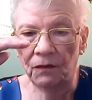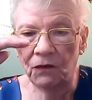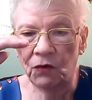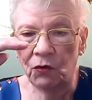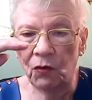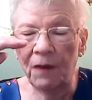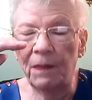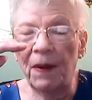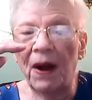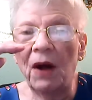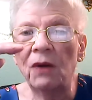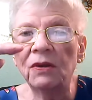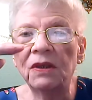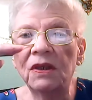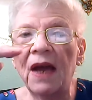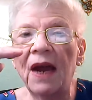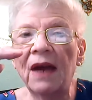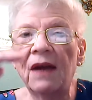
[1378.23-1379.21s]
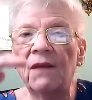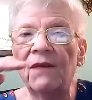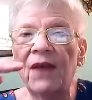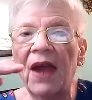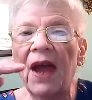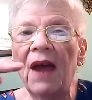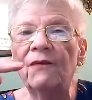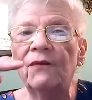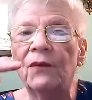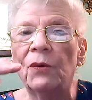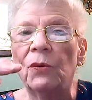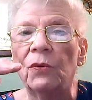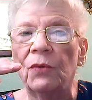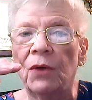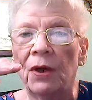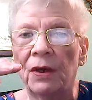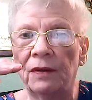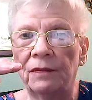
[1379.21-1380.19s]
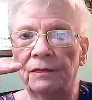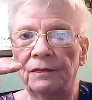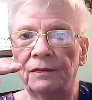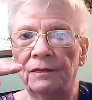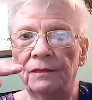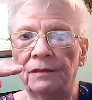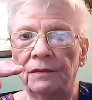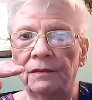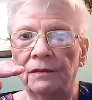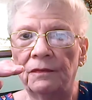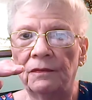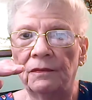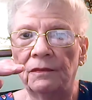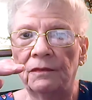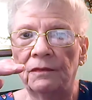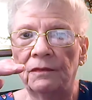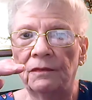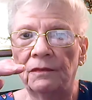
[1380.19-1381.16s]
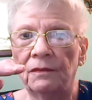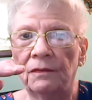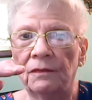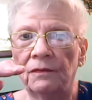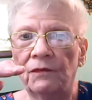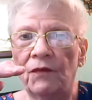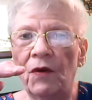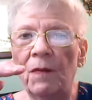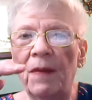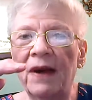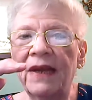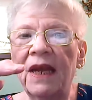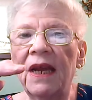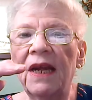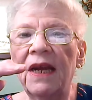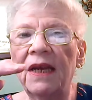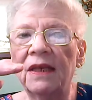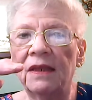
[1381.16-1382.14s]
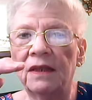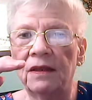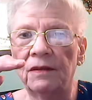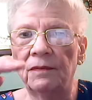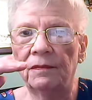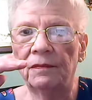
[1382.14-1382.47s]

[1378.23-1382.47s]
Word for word: three pound sack of cat food for my kitties.